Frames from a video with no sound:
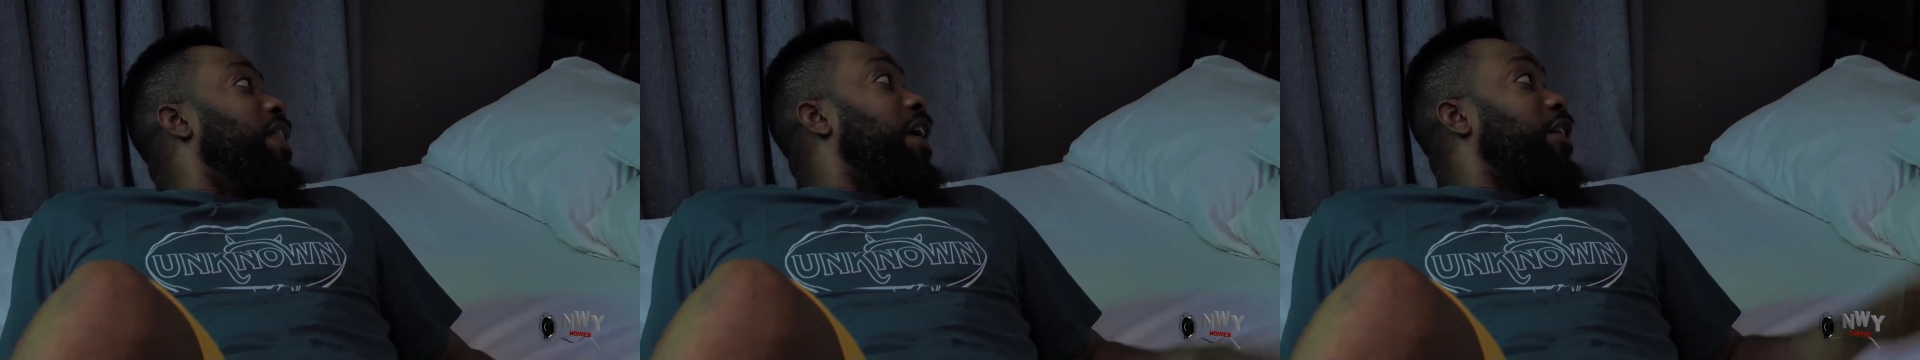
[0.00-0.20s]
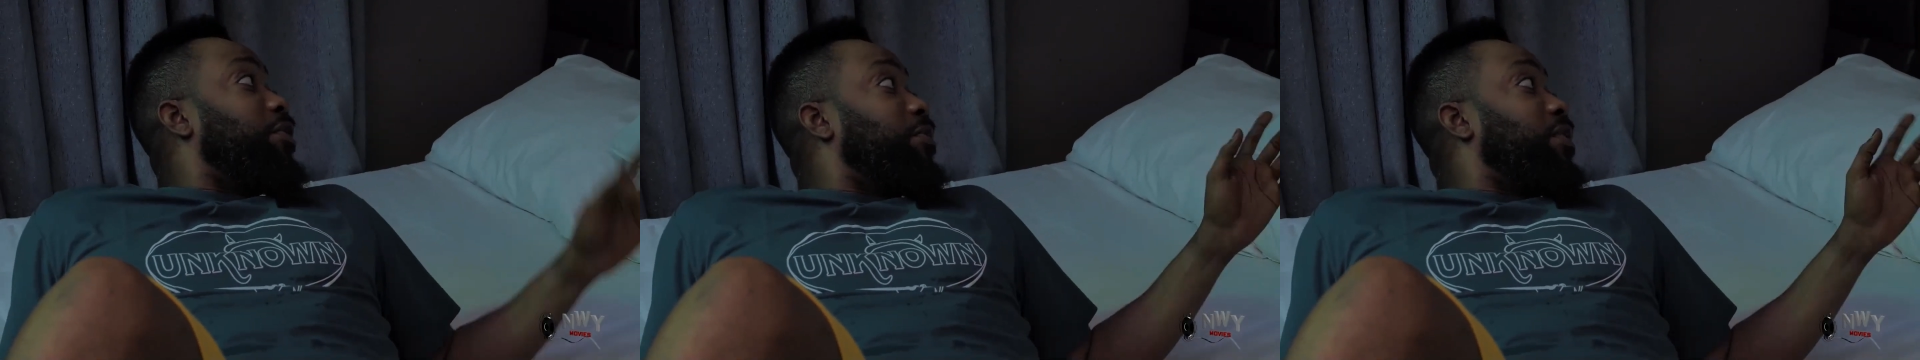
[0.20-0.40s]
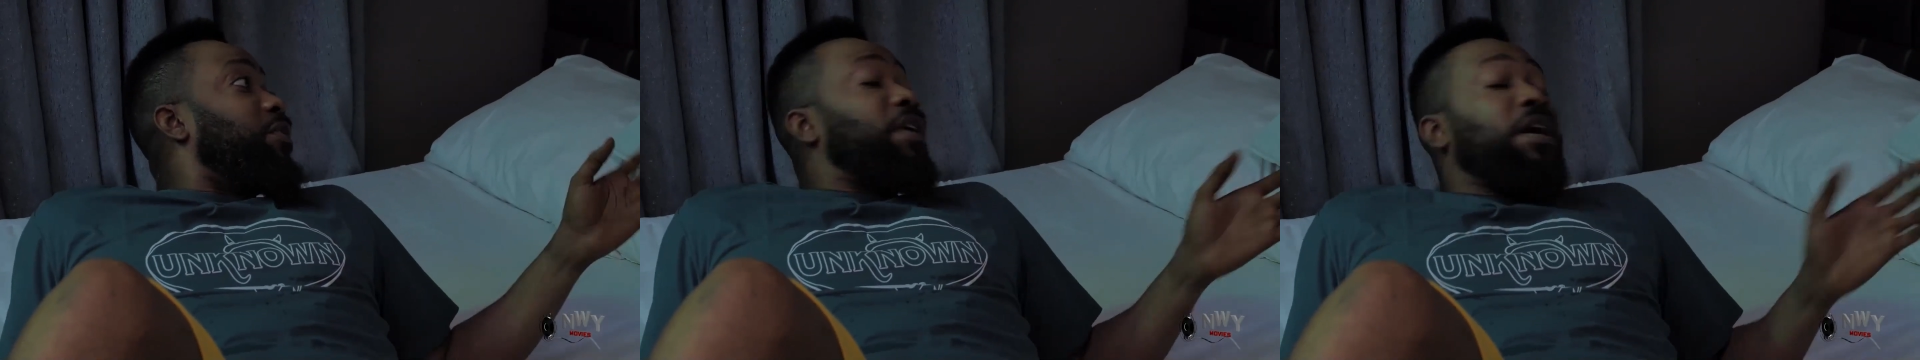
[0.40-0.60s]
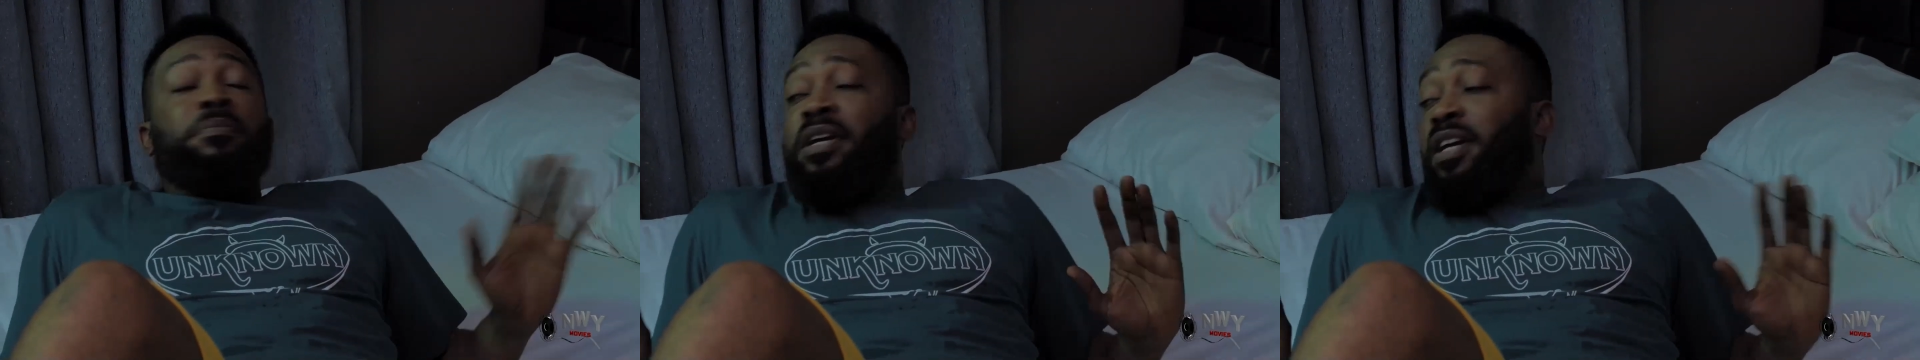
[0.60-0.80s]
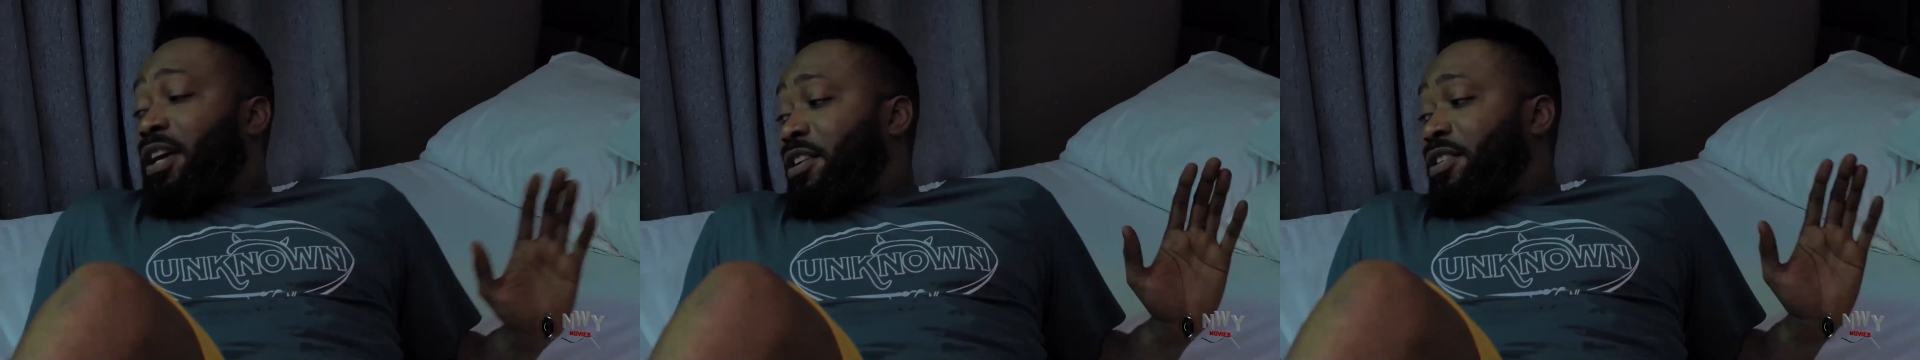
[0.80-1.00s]
Like, you came
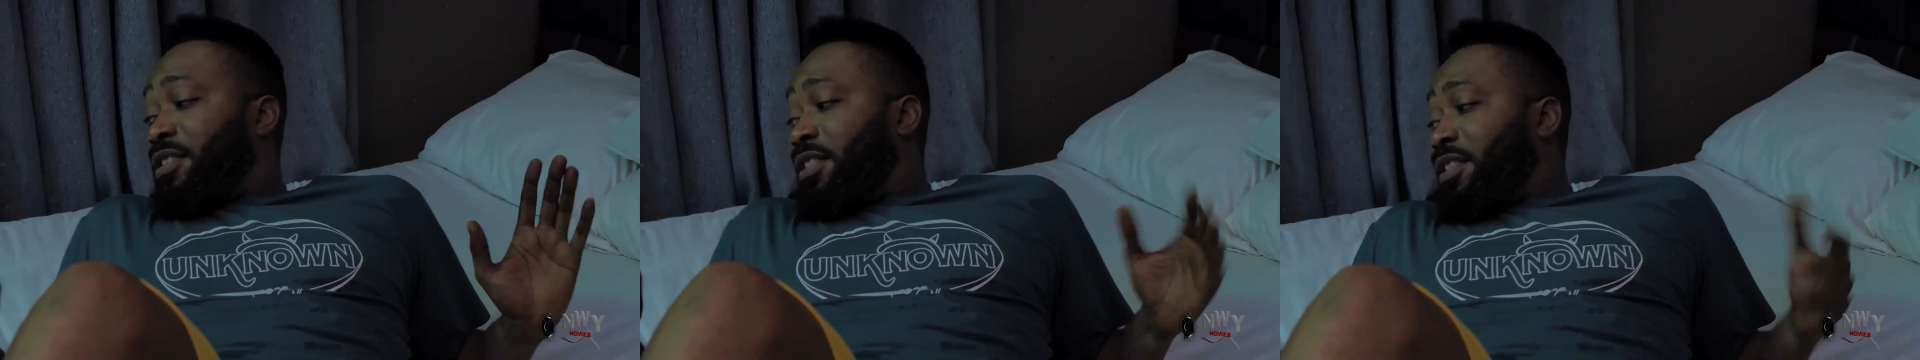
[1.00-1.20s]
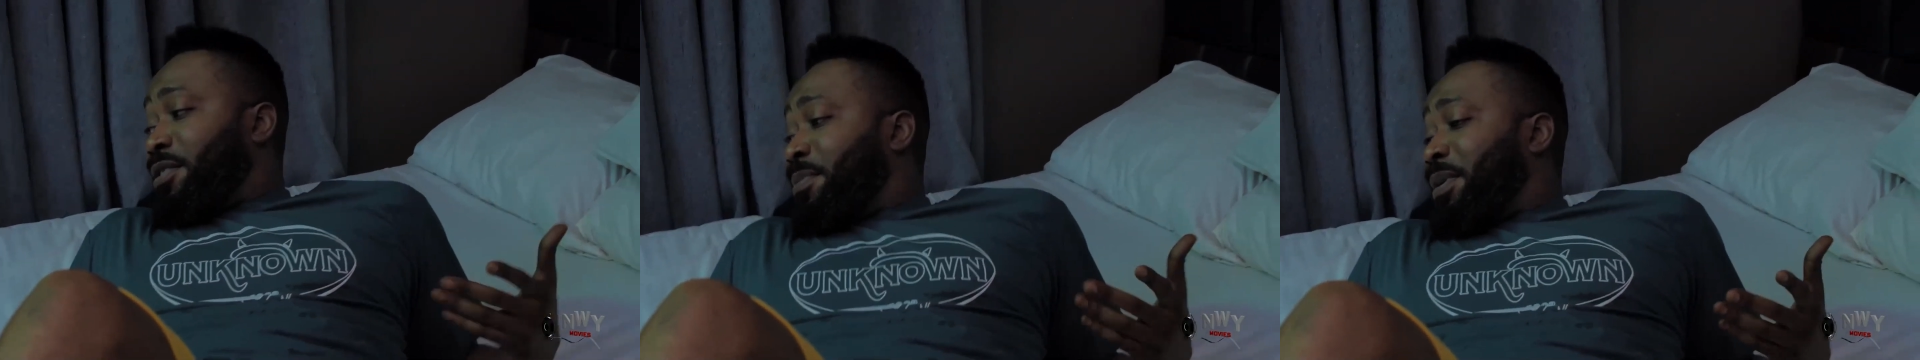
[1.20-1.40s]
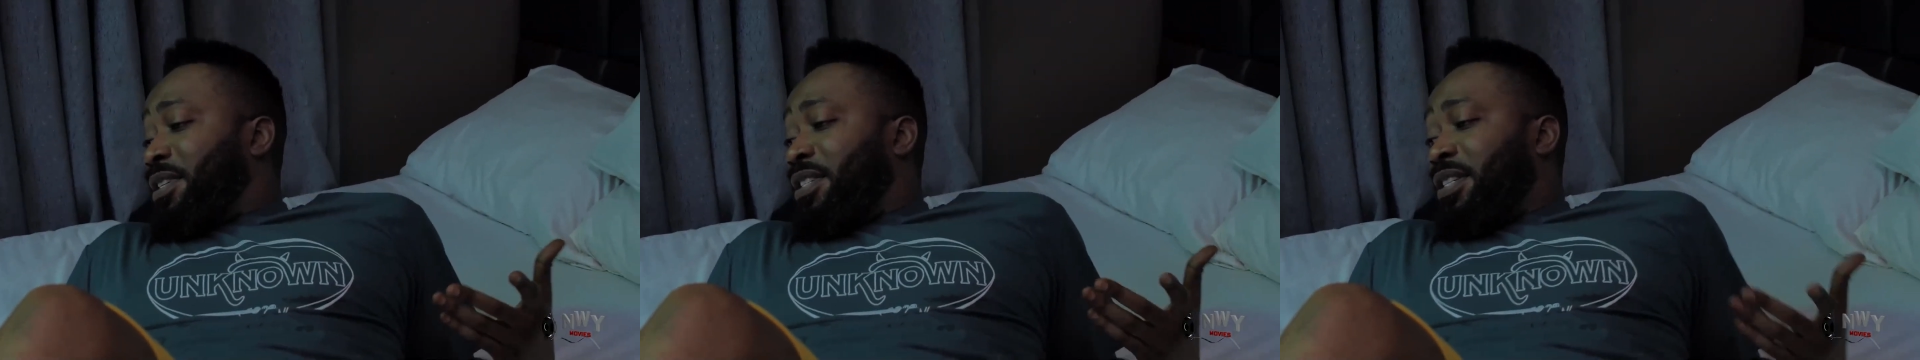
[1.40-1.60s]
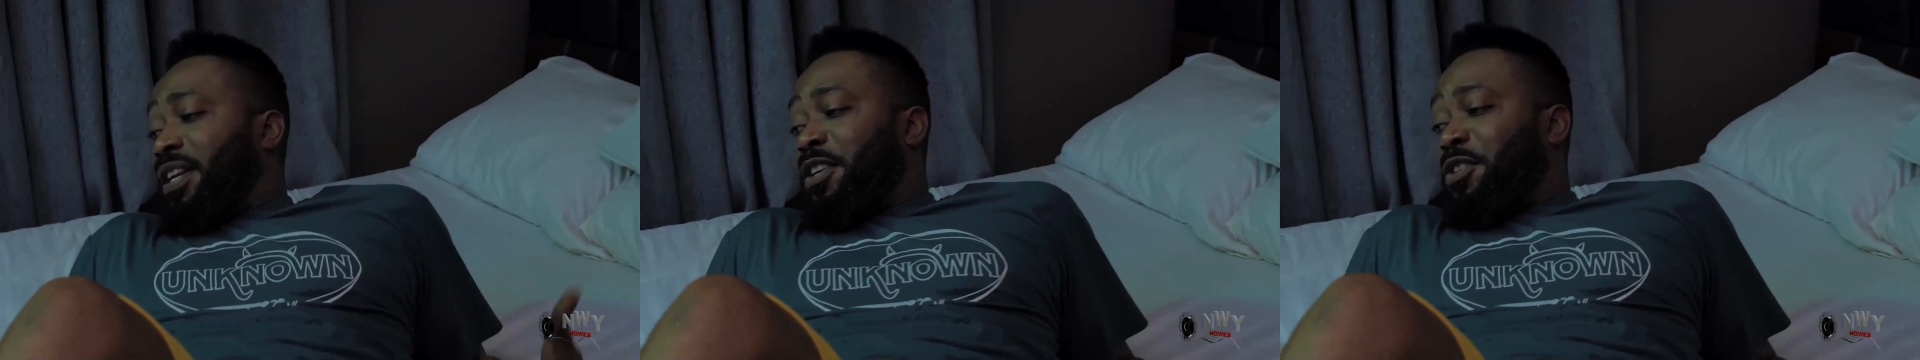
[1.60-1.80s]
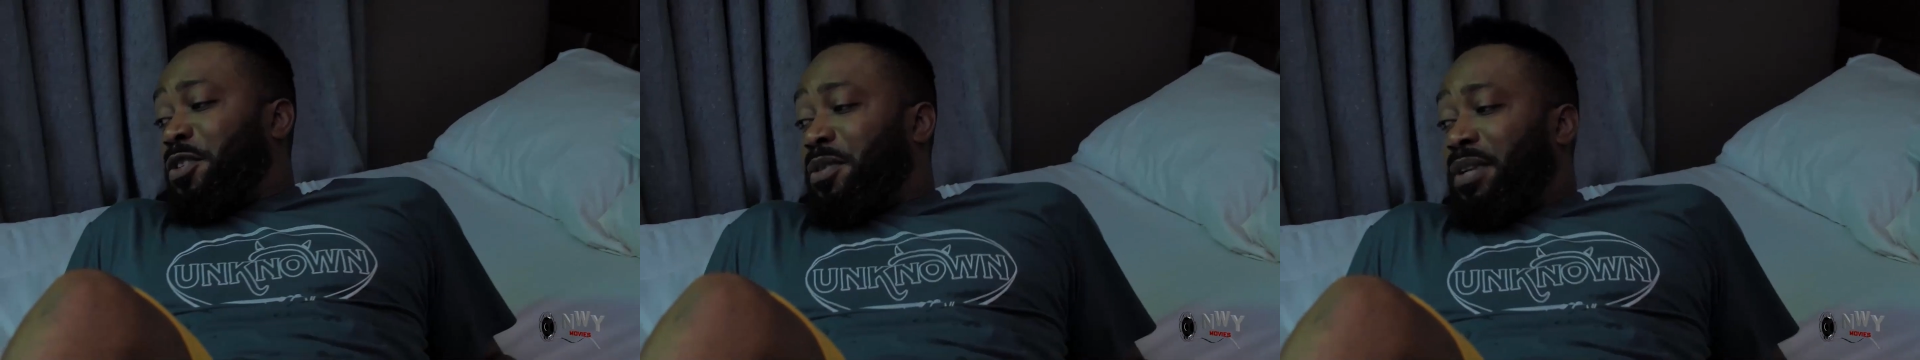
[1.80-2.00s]
in here, you said this place is
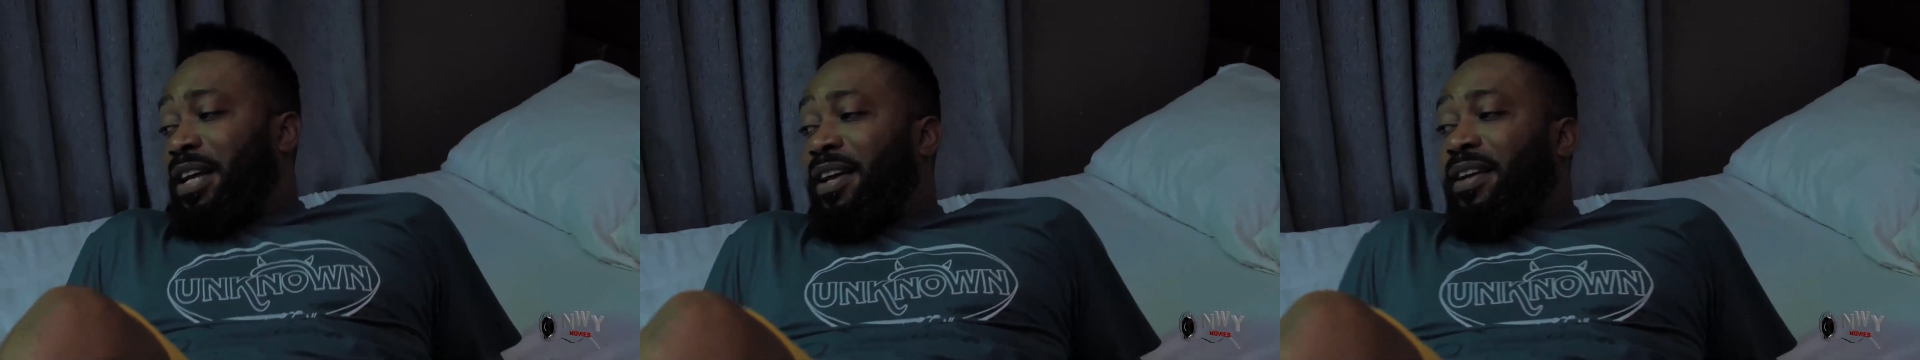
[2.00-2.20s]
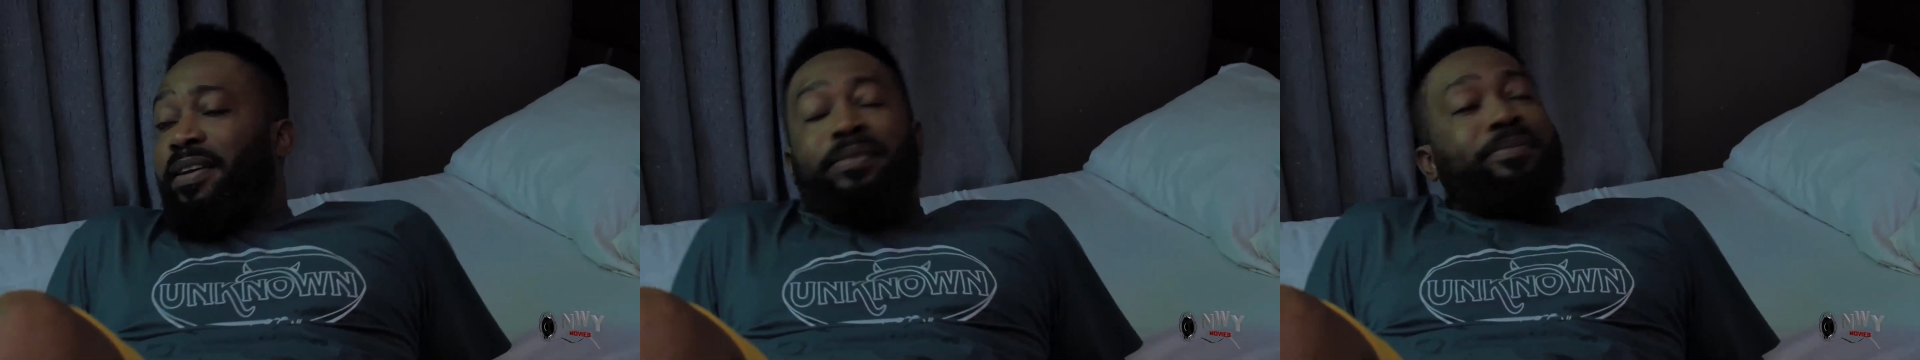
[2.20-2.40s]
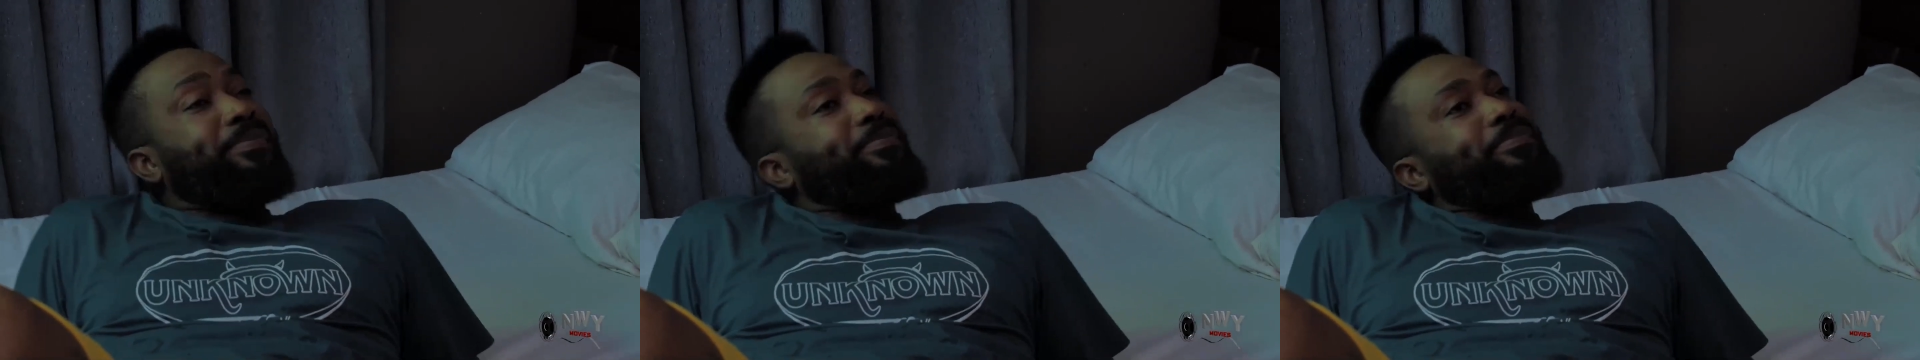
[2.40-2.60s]
nice. You don't like it?